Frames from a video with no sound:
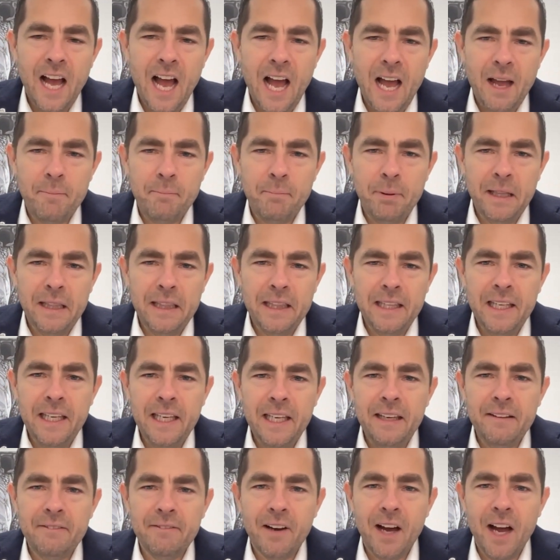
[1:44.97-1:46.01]
I
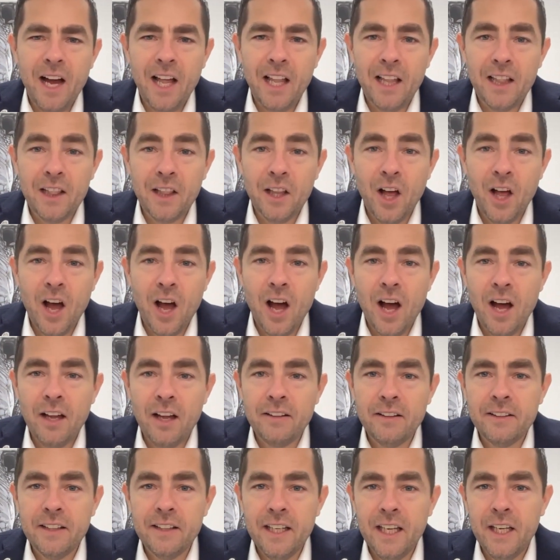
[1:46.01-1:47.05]
believe a
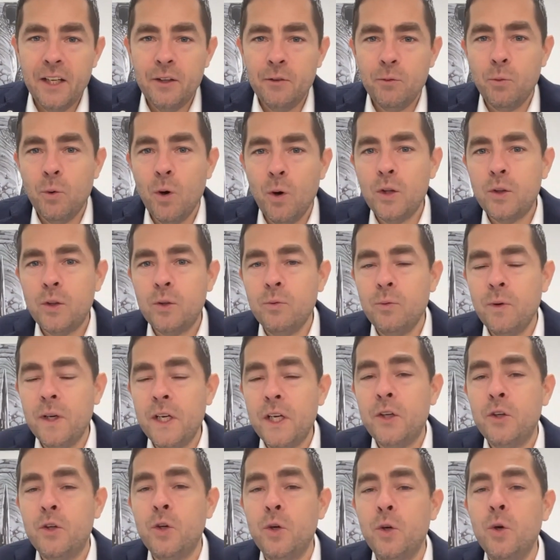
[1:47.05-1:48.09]
lot in what
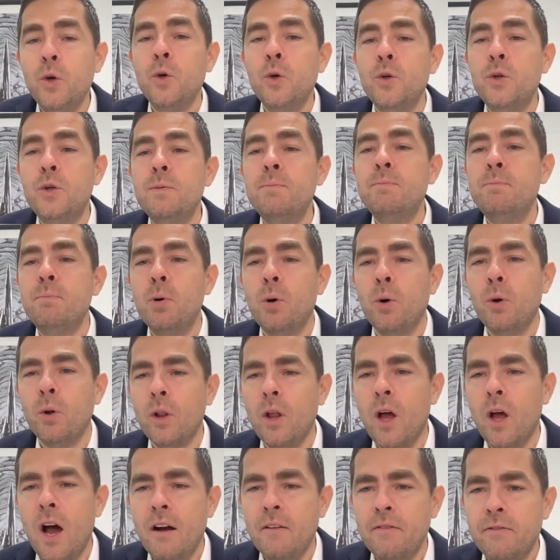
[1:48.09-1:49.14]
we could
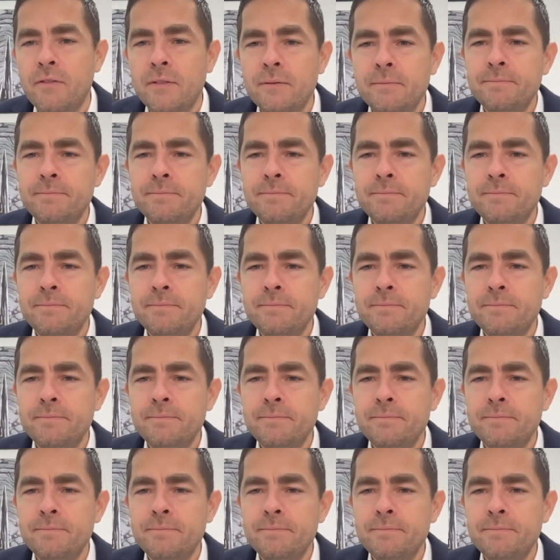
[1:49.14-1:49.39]
pull off.